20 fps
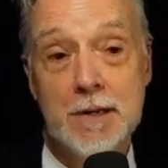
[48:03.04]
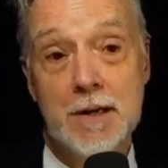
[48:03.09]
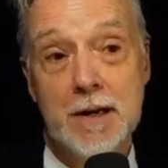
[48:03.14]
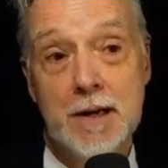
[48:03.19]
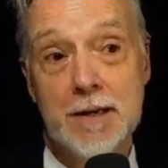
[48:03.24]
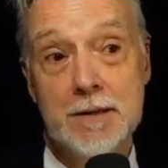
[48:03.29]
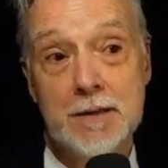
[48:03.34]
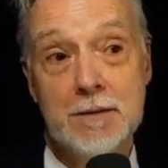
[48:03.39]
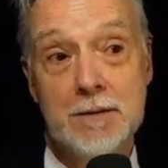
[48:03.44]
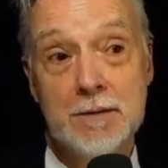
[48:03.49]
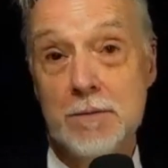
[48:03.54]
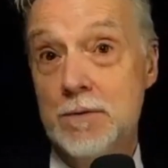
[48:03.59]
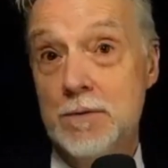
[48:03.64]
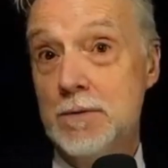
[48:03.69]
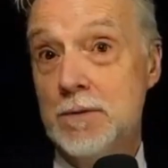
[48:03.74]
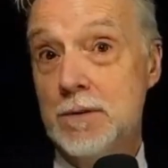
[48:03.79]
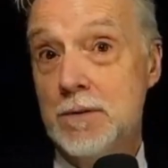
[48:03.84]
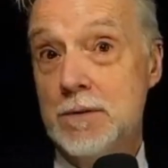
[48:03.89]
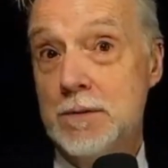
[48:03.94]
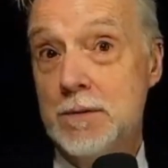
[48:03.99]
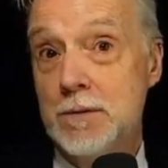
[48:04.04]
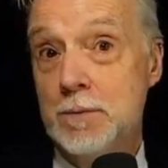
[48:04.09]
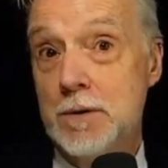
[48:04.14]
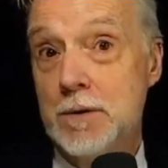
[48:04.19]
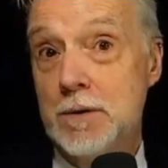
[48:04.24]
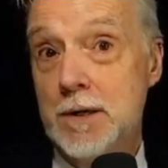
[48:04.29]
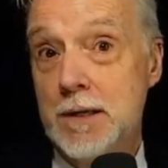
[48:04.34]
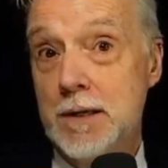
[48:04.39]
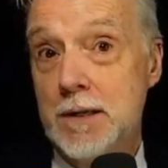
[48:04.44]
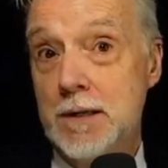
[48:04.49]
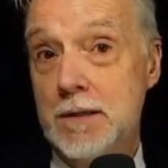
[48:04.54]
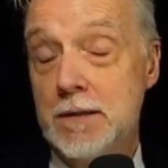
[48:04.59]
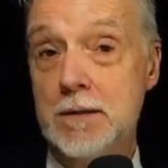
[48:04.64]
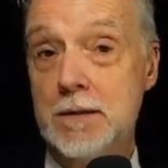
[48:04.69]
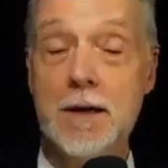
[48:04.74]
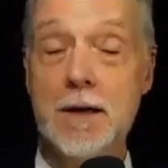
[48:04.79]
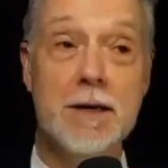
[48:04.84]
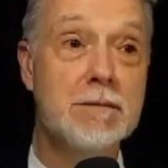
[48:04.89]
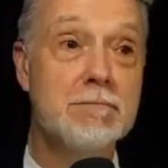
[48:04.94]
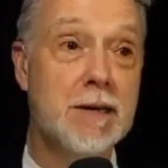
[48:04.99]
I think it ruined the product.
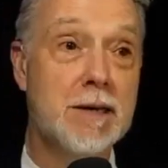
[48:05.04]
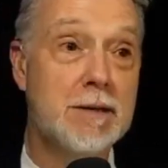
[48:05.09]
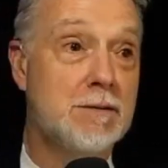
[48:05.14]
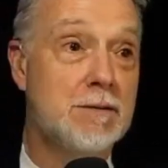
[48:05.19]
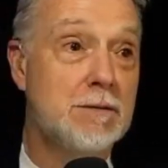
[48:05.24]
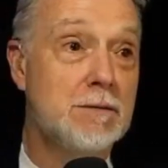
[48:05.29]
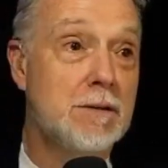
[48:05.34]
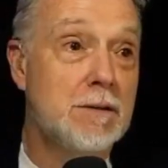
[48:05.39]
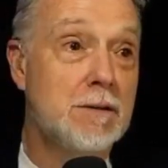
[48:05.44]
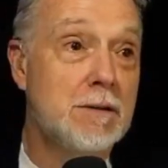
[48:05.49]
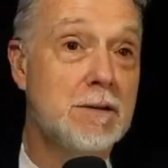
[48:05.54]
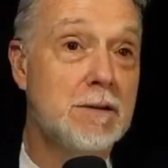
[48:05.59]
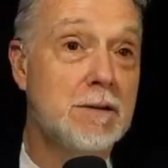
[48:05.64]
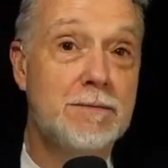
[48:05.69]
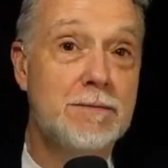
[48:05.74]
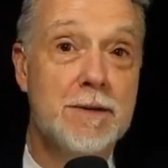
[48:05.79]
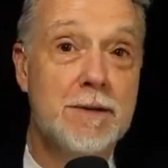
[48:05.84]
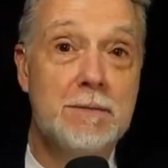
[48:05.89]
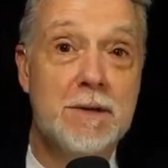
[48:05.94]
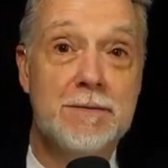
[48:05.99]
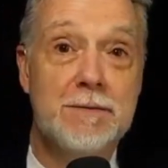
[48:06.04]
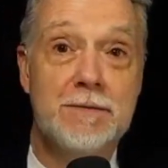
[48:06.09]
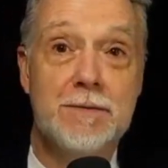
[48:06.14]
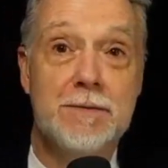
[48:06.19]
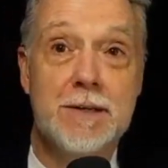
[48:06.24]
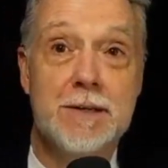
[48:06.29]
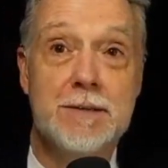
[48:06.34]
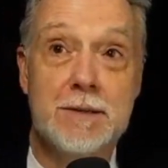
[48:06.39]
I, I no longer could find my friends.